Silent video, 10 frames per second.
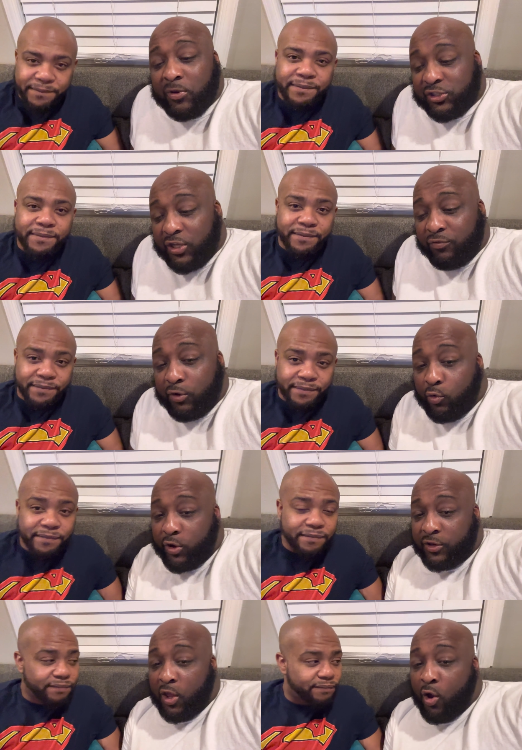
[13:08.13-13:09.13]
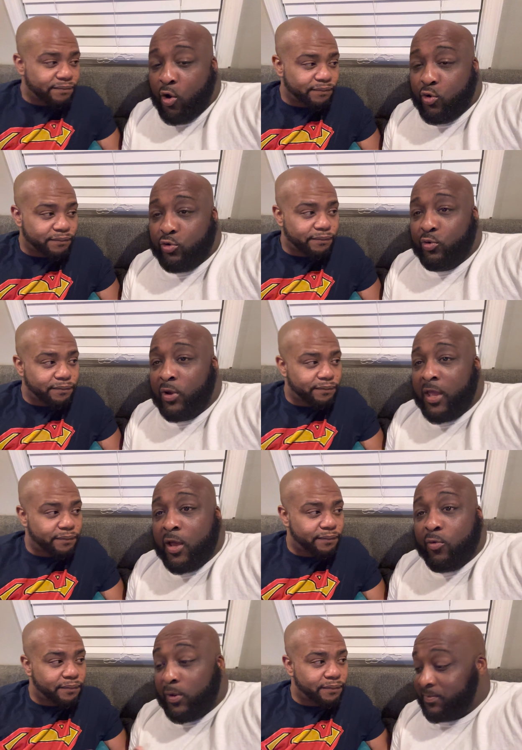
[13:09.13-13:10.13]
Speaker 1: we should have recorded that whole
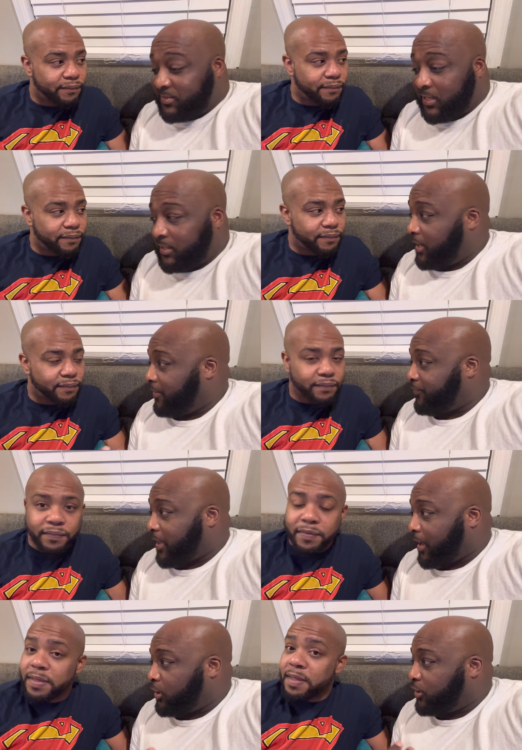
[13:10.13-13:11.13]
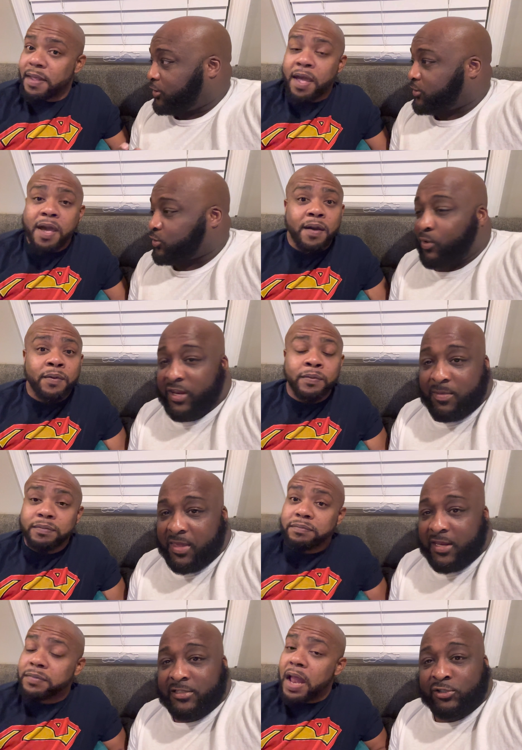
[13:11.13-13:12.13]
we were sitting here for like a good 20
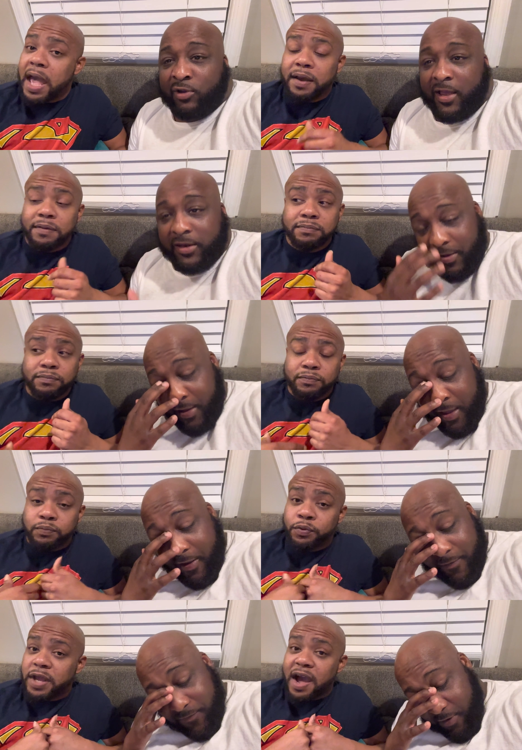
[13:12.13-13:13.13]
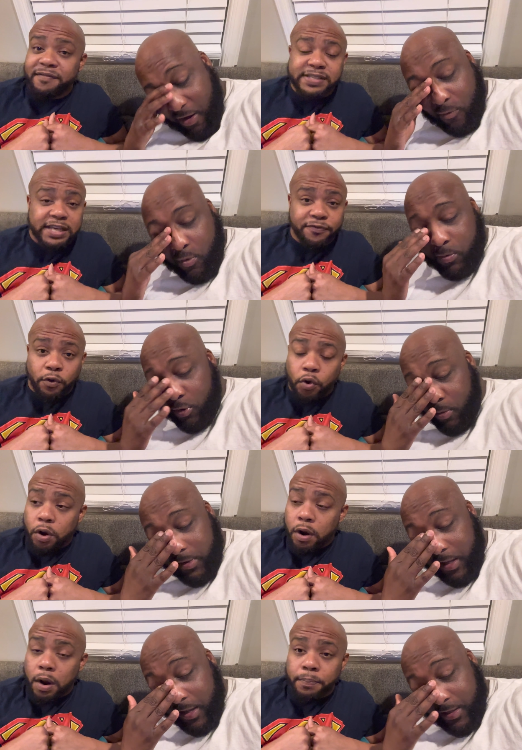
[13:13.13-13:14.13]
minutes like, trying to what do y'all have taste
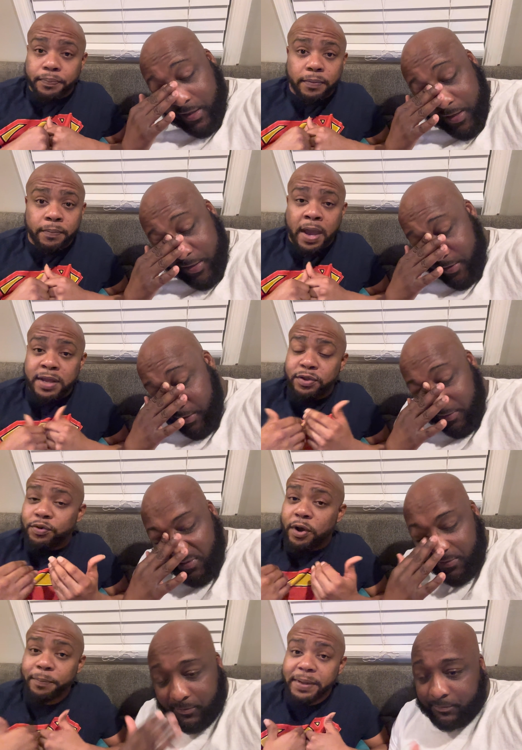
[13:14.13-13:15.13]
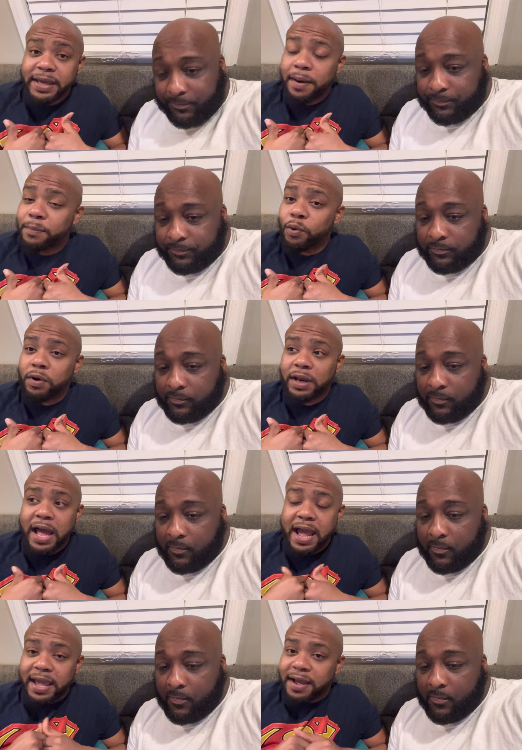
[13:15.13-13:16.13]
for yeah,
Speaker 2: like, and you know me i'm more
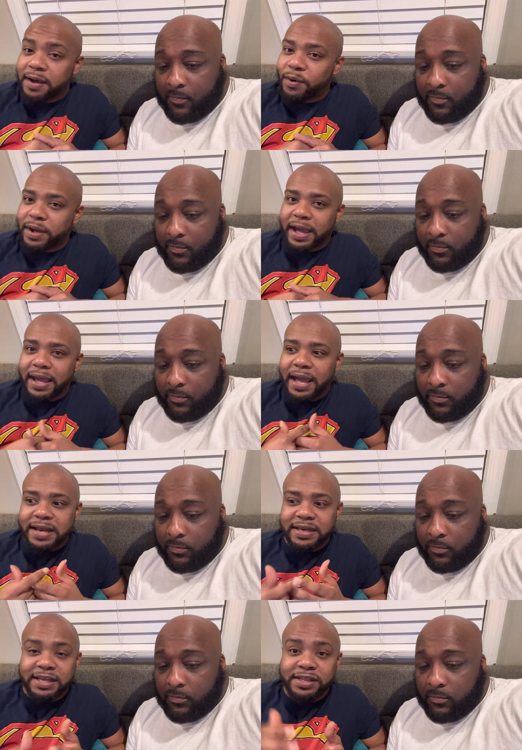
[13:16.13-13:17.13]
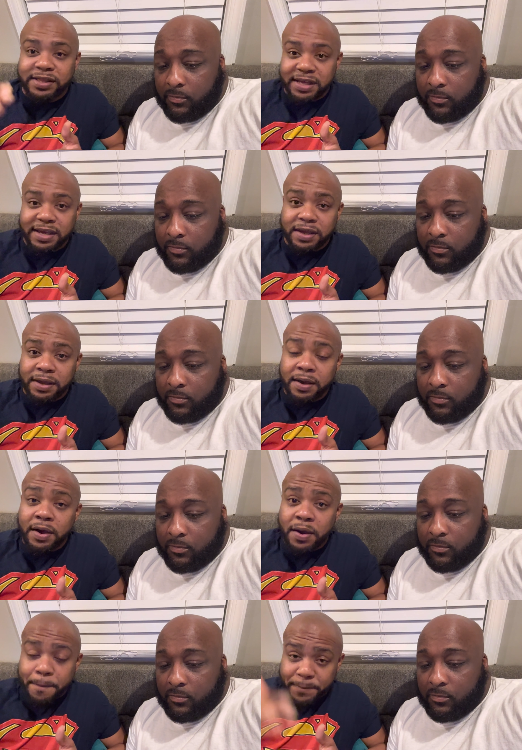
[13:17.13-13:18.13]
like okay i need the
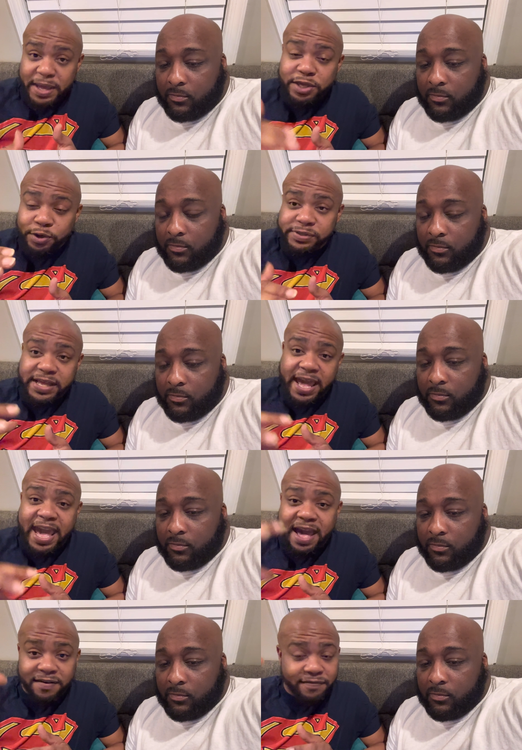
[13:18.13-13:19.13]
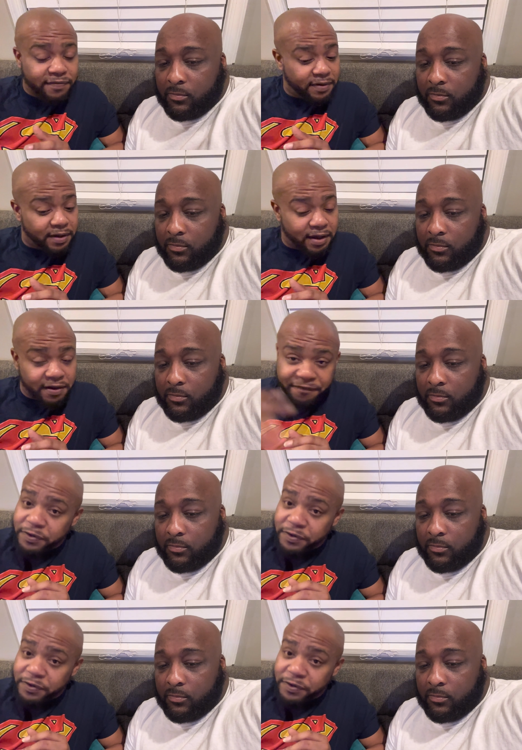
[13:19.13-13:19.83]
menu to have a